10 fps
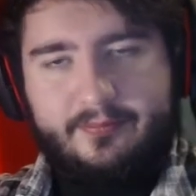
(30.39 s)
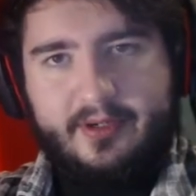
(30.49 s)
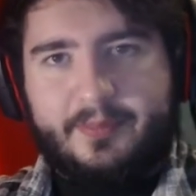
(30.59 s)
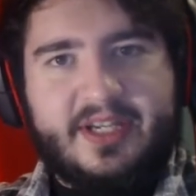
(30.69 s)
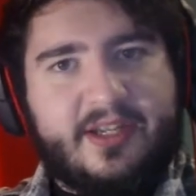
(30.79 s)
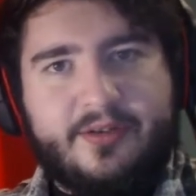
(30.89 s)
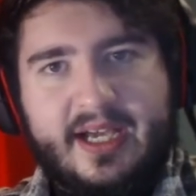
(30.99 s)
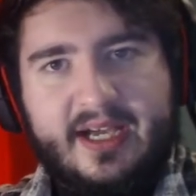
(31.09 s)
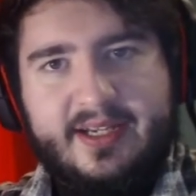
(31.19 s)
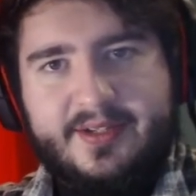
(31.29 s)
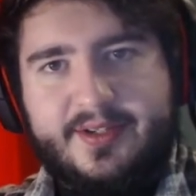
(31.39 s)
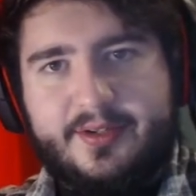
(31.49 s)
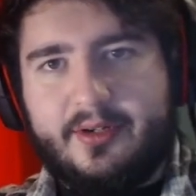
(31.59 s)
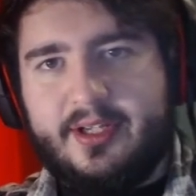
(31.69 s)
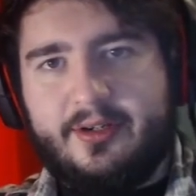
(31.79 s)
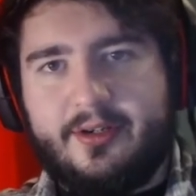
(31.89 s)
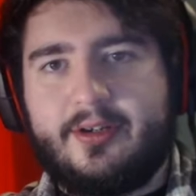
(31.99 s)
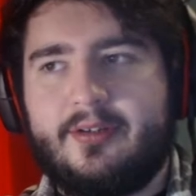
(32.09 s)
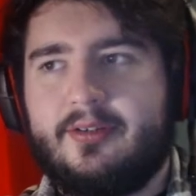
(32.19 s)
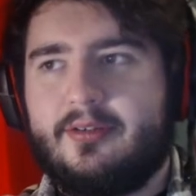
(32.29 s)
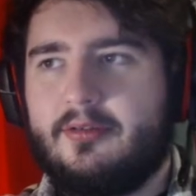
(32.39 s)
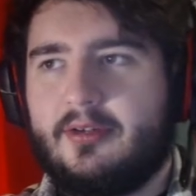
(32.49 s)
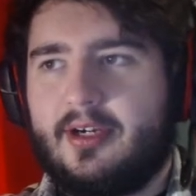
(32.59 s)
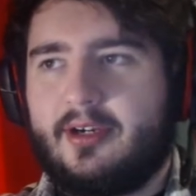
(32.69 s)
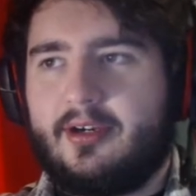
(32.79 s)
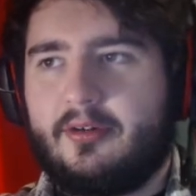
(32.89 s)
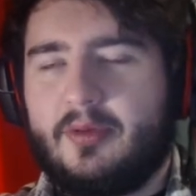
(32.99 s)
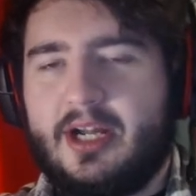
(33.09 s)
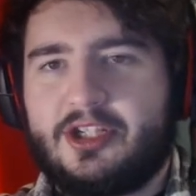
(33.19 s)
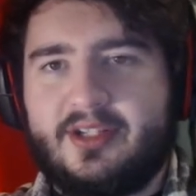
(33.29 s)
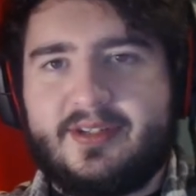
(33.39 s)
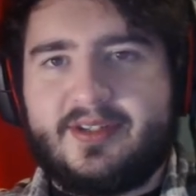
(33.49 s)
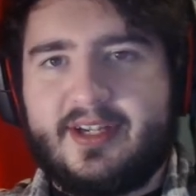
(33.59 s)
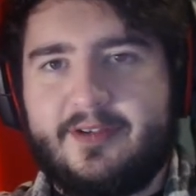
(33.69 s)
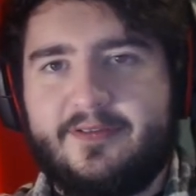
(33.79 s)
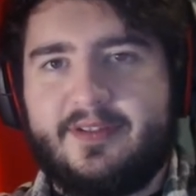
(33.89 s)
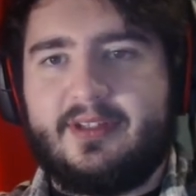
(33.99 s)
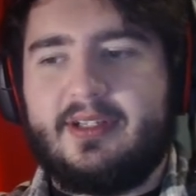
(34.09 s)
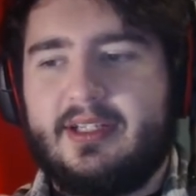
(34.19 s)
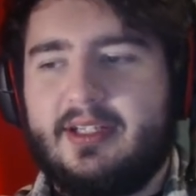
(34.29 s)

update you guys who are here, who are watching and stuff, and